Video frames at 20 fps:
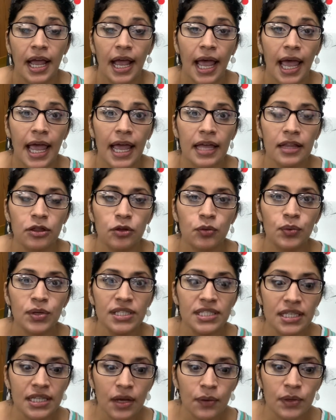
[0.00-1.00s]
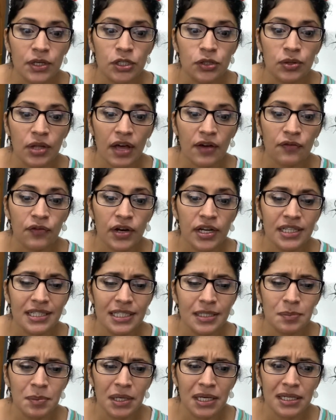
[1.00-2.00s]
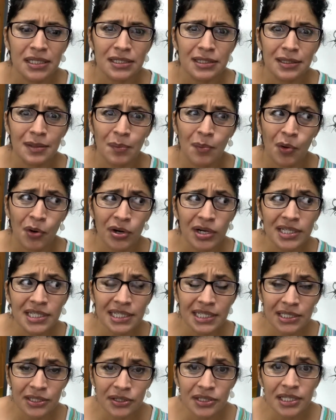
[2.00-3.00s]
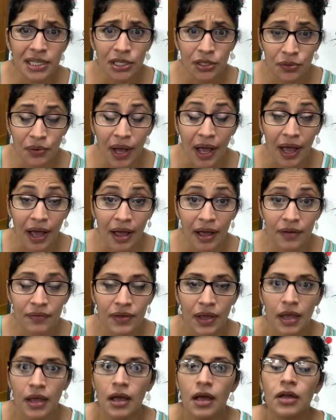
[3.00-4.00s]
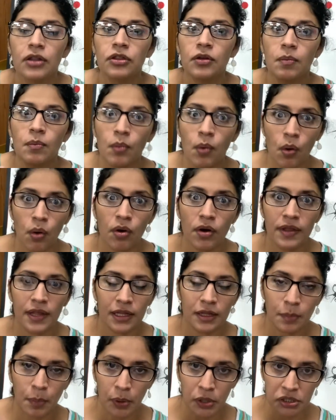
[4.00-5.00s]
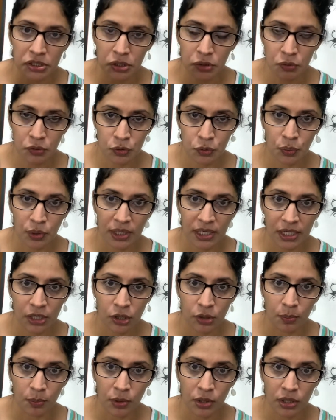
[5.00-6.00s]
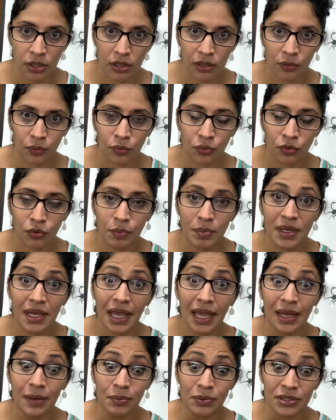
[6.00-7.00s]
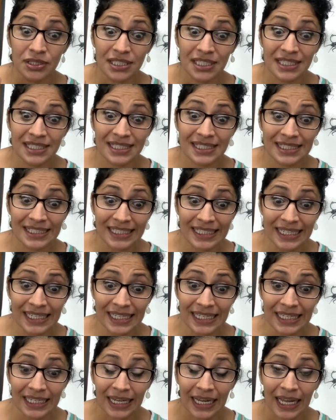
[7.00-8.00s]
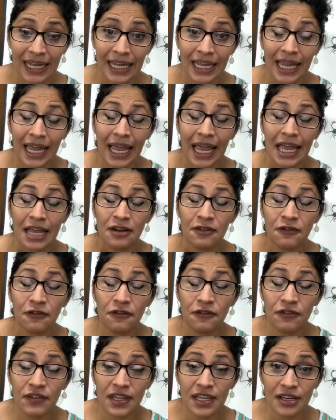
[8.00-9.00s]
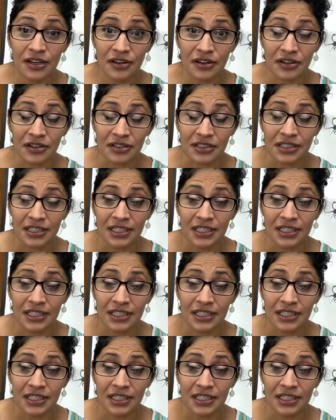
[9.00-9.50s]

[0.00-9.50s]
And the reason that we do that, friends, is because the more details that you have, the more that the person who's reading your book will be able to see and feel